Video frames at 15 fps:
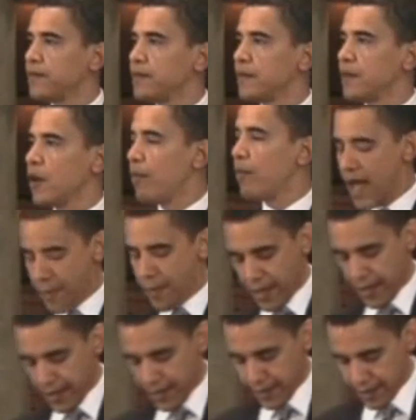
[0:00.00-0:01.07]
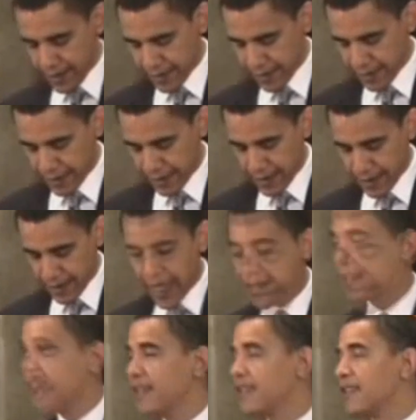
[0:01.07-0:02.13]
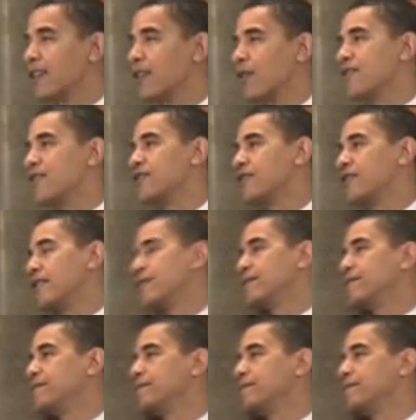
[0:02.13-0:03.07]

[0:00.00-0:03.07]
Obama says he's a Christian,